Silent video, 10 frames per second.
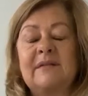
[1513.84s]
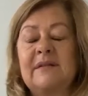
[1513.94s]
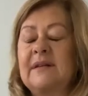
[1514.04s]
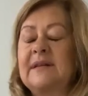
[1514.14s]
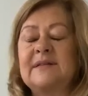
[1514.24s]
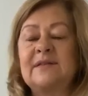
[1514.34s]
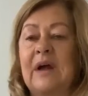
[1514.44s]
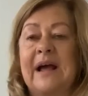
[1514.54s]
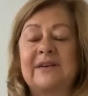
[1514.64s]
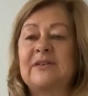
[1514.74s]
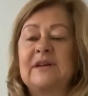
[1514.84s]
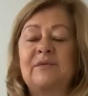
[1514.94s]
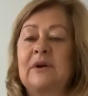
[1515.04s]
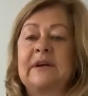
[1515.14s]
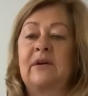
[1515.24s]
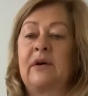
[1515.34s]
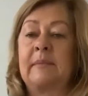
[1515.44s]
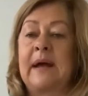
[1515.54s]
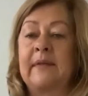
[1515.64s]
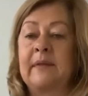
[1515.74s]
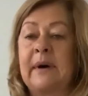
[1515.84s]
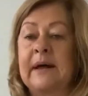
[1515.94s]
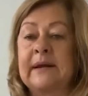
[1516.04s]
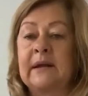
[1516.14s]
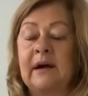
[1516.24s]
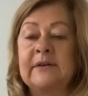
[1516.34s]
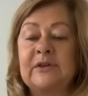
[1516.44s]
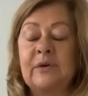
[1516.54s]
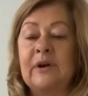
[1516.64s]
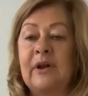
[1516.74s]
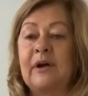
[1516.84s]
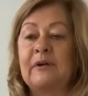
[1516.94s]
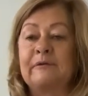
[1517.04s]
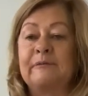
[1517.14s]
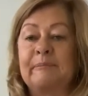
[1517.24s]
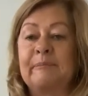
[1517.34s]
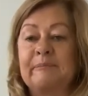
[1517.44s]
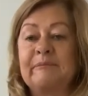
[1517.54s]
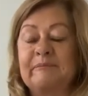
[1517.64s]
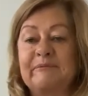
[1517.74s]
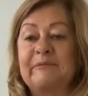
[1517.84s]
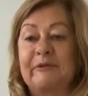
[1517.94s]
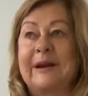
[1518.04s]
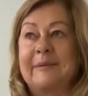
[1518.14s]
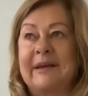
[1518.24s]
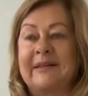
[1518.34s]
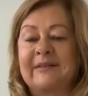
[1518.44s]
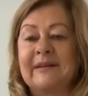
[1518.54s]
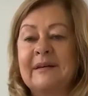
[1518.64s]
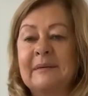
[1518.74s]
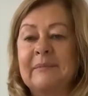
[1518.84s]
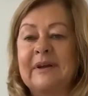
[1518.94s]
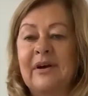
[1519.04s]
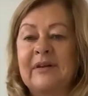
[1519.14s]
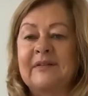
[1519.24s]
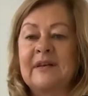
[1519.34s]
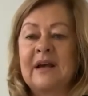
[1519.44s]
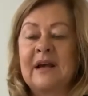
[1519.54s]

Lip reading: it's actually really not about the money. I do a lot of freebies because,